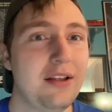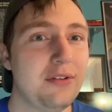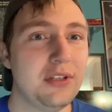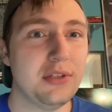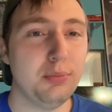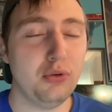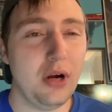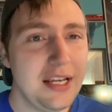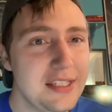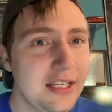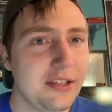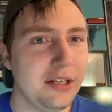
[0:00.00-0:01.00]

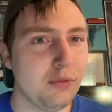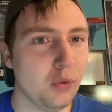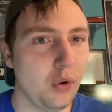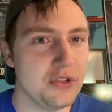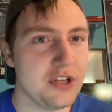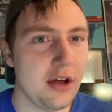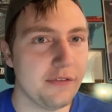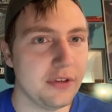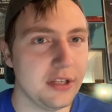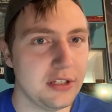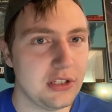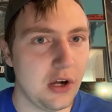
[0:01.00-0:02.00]
surprisingly rolls off
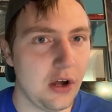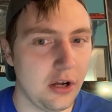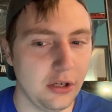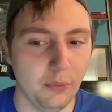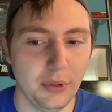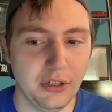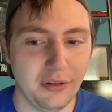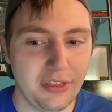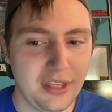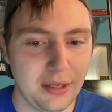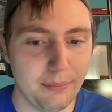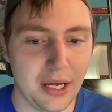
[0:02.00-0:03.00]
the tongue when you
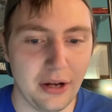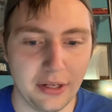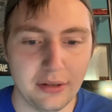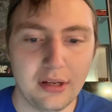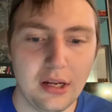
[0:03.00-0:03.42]
think about it,